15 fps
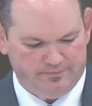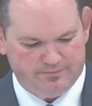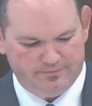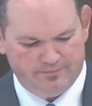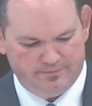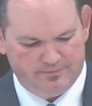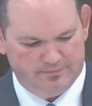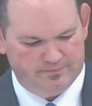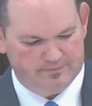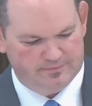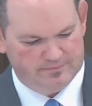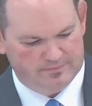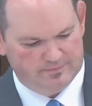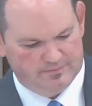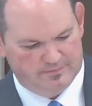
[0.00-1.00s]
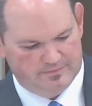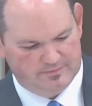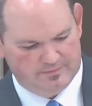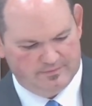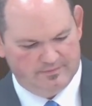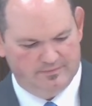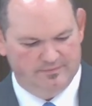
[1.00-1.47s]

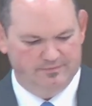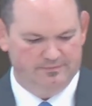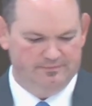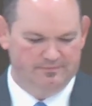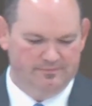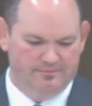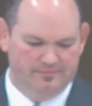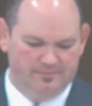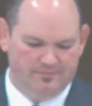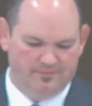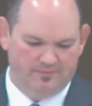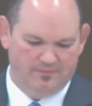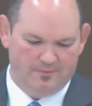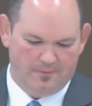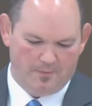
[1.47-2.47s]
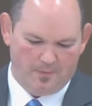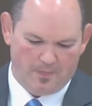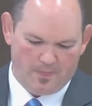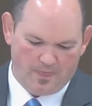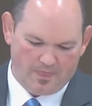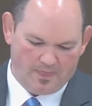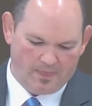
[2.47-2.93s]
No one is speaking in this clip.